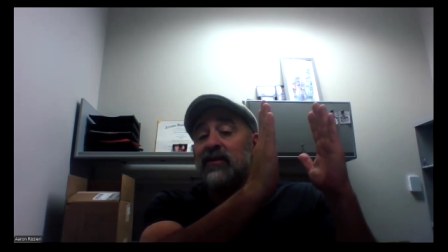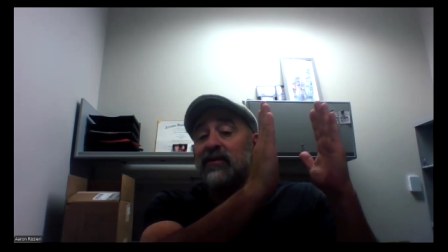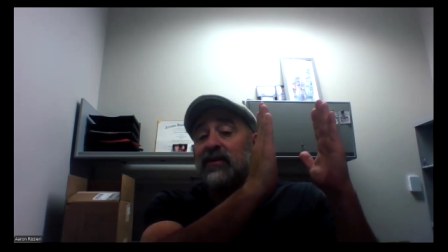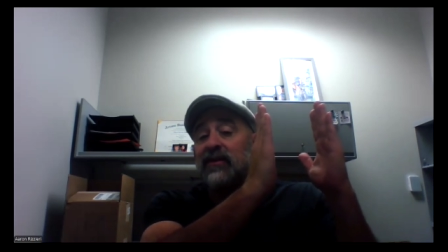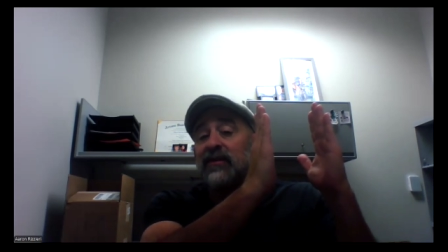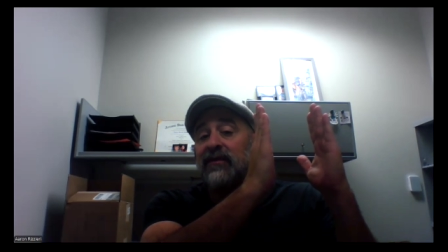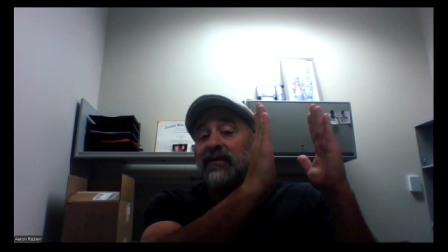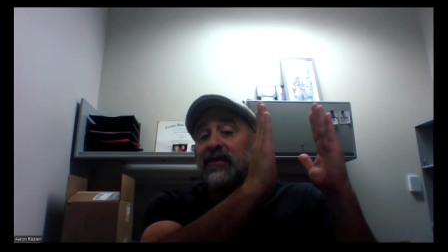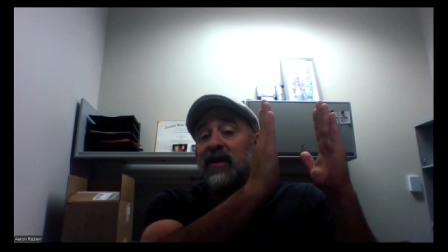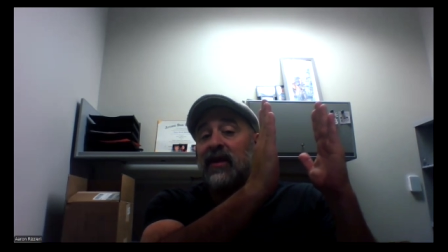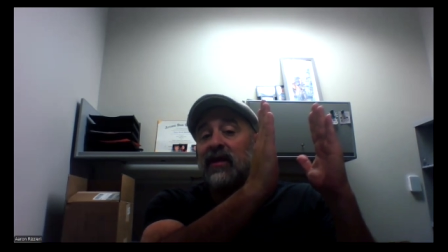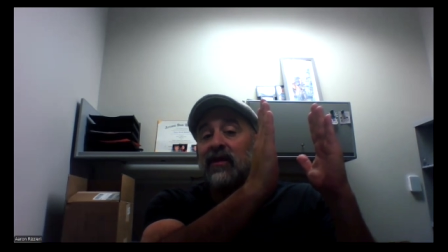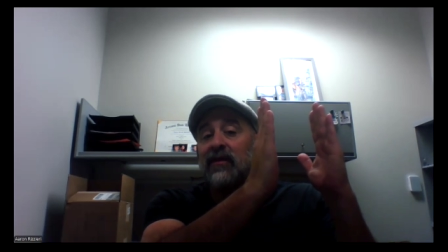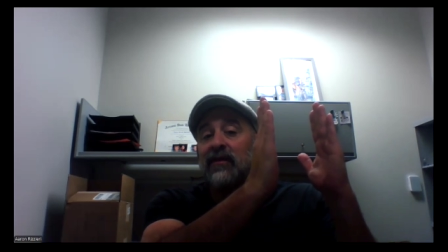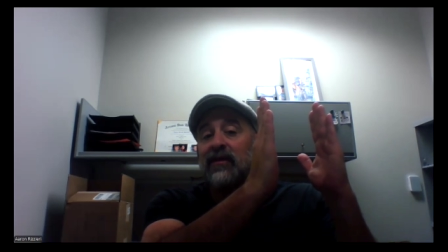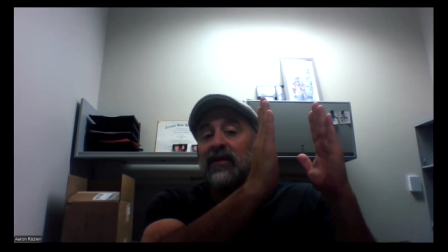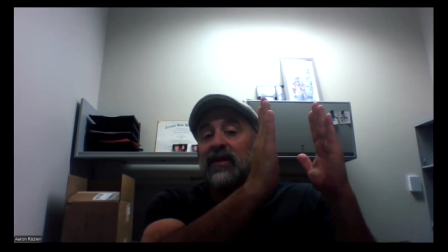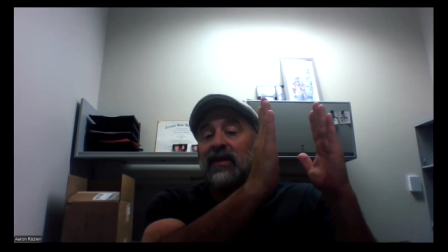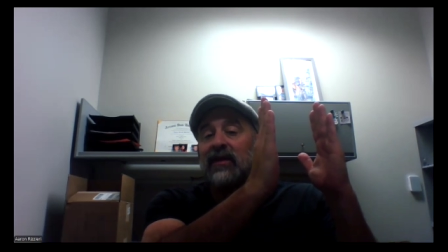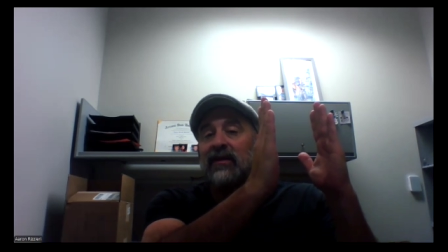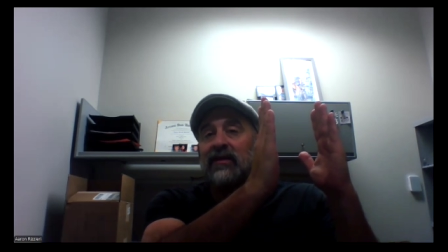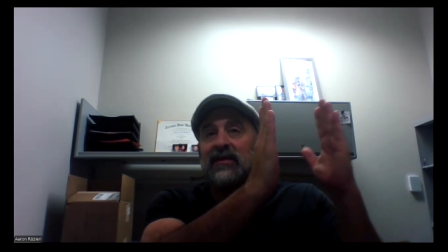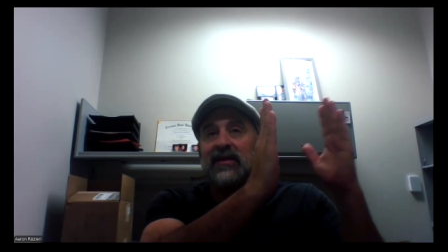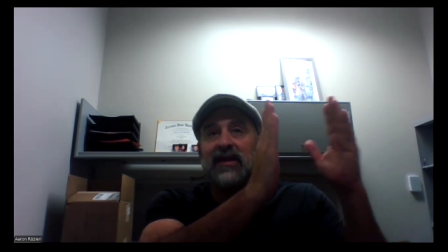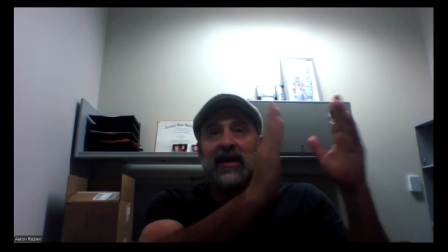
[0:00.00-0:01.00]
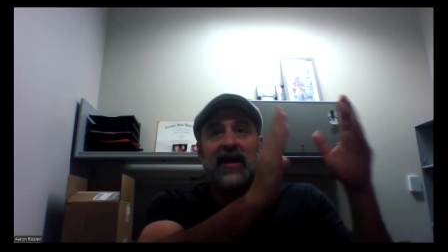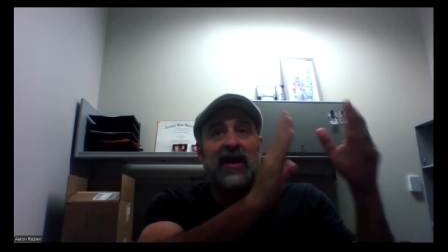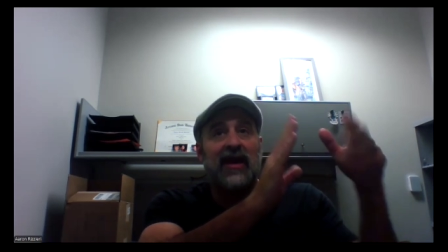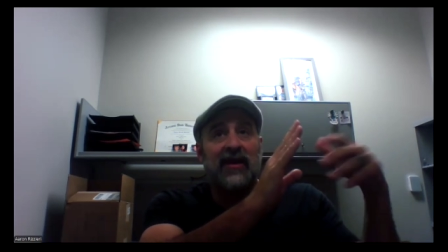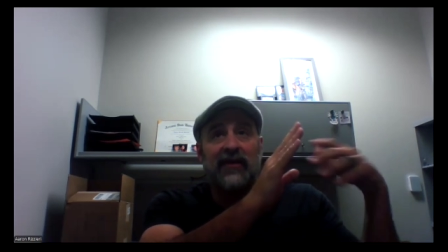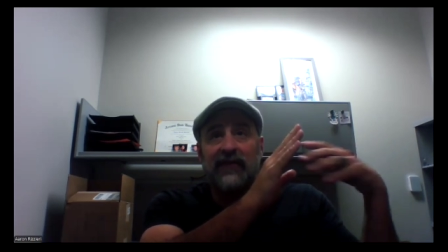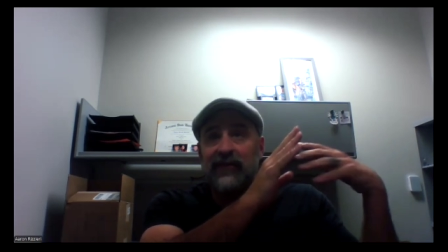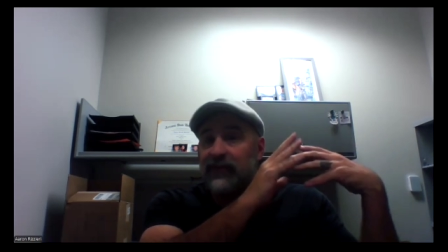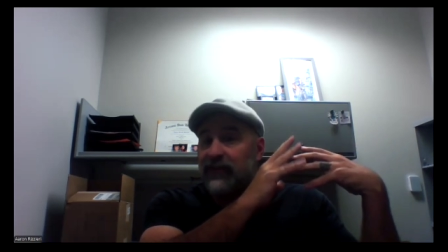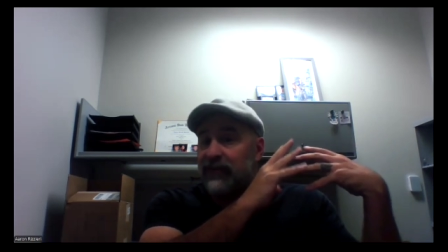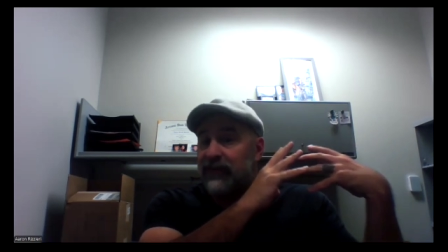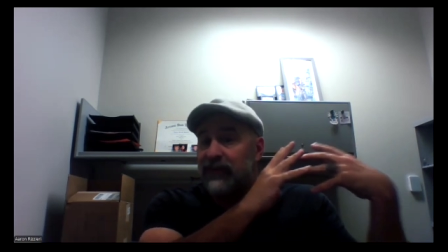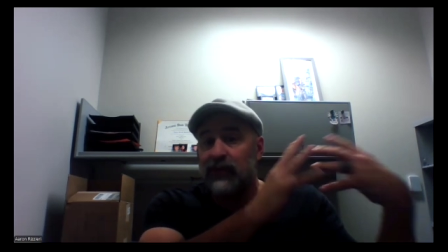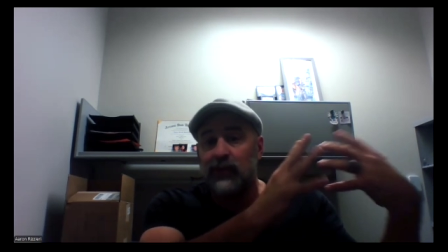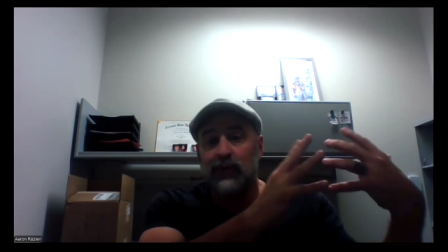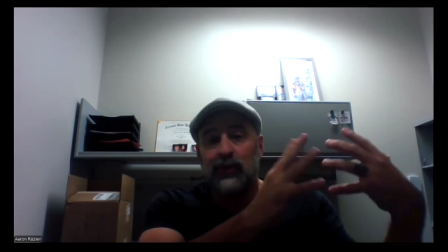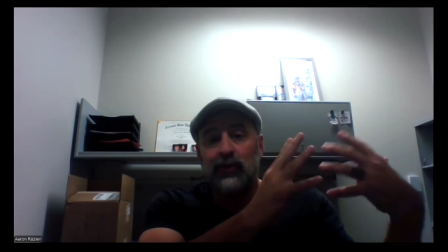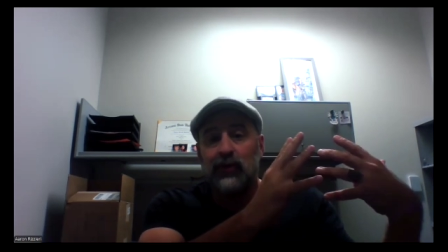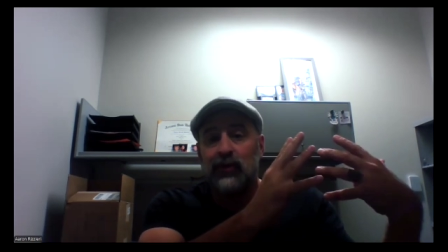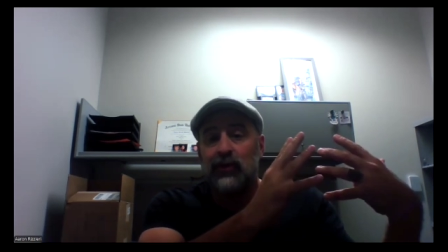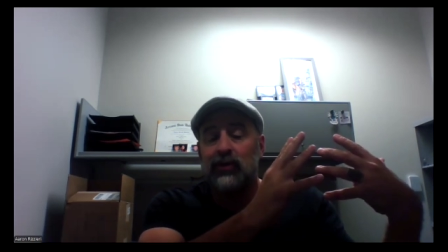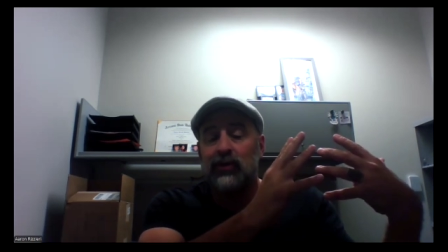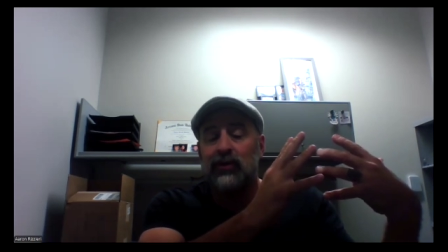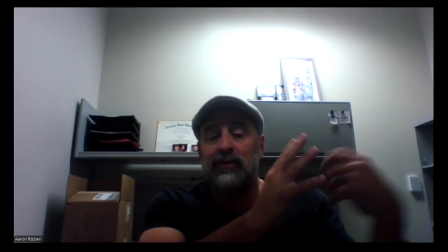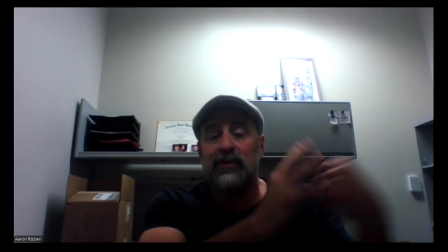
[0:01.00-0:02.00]
of development to have
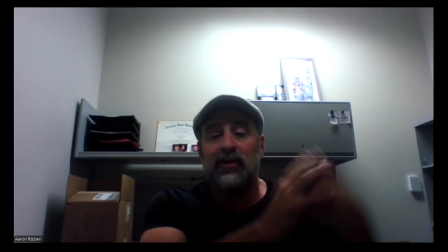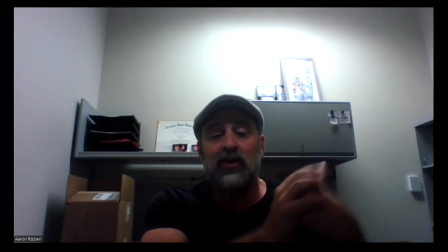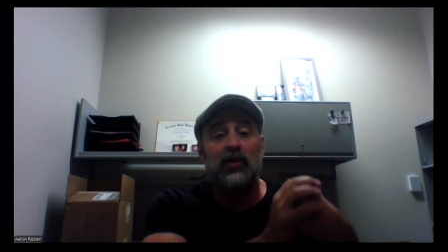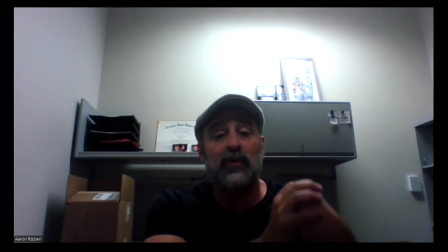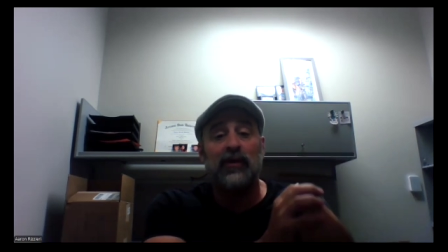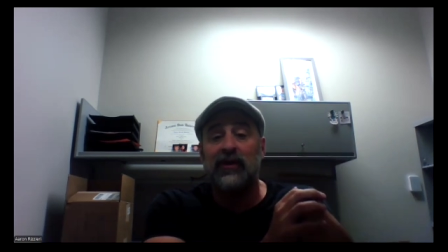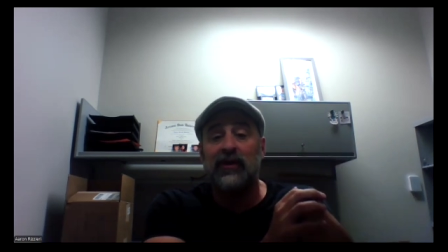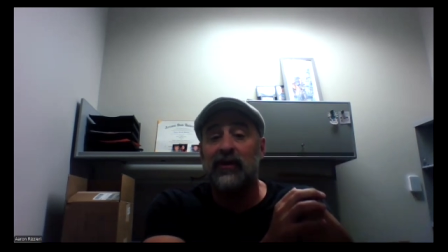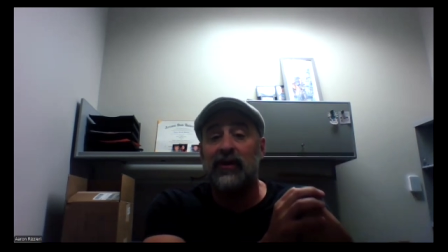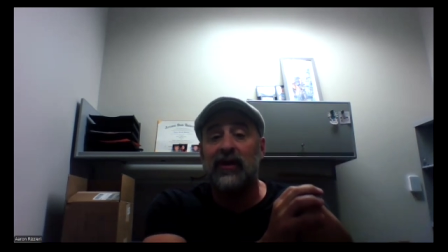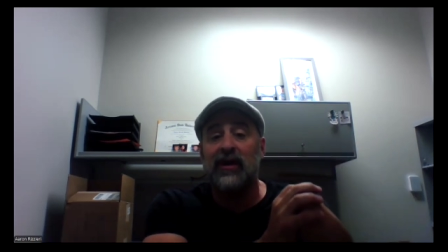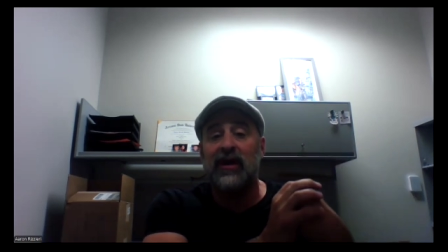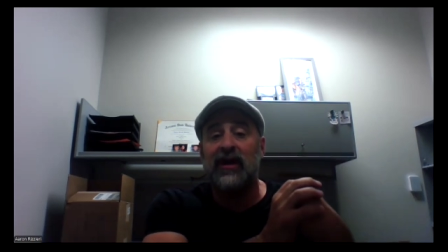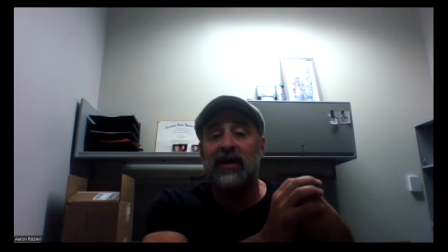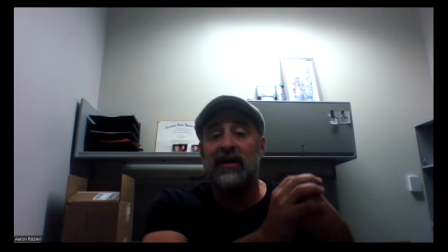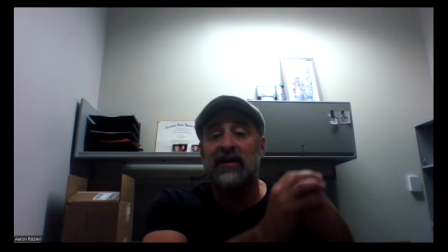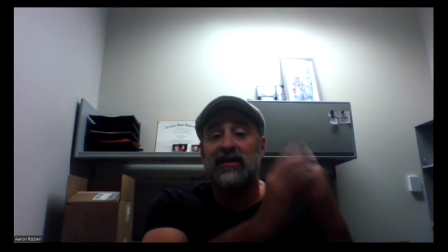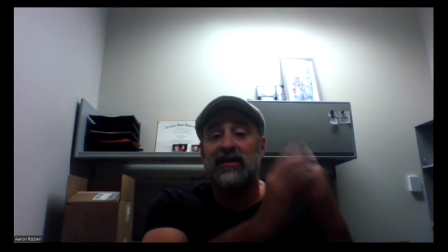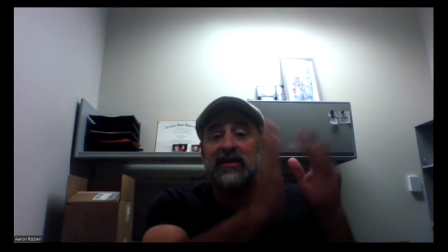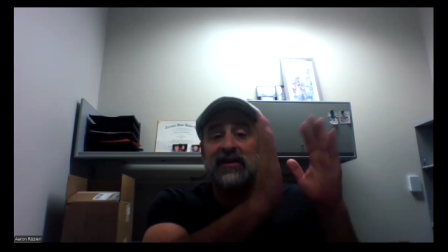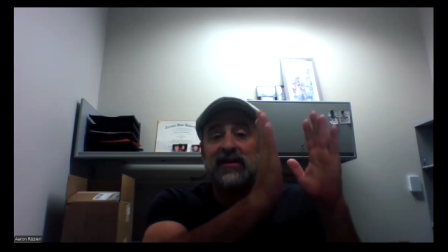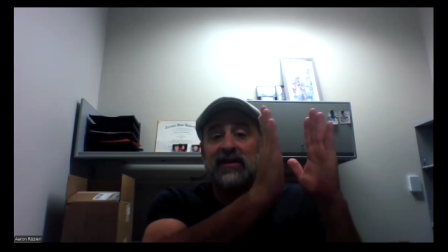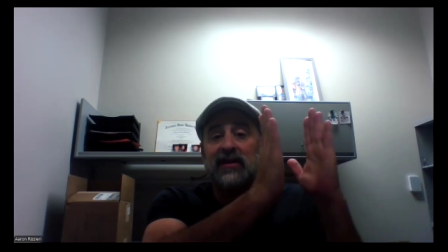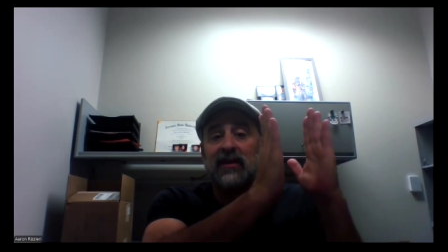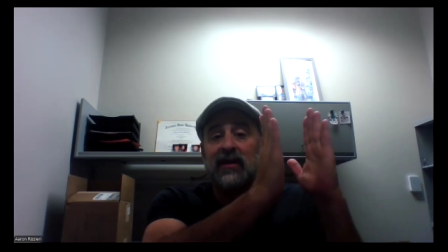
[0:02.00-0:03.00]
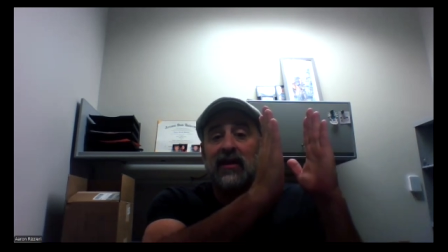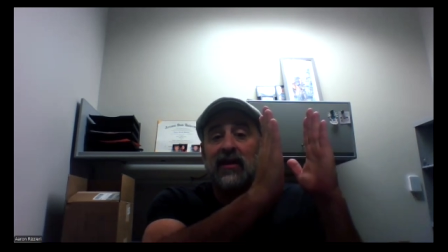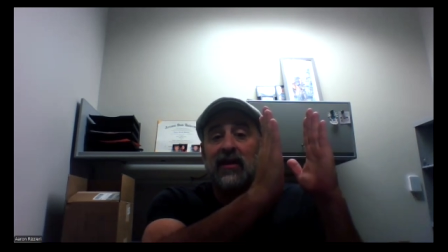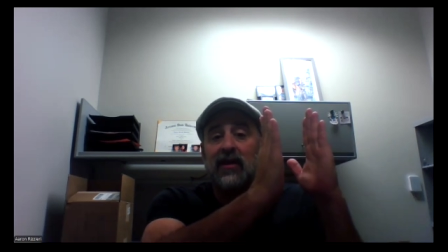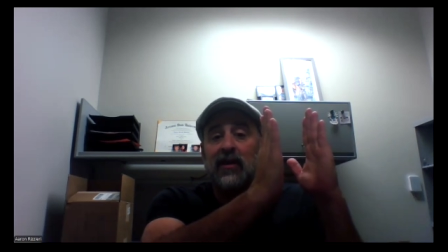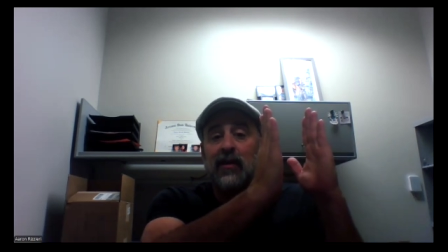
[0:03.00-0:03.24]
full human rights.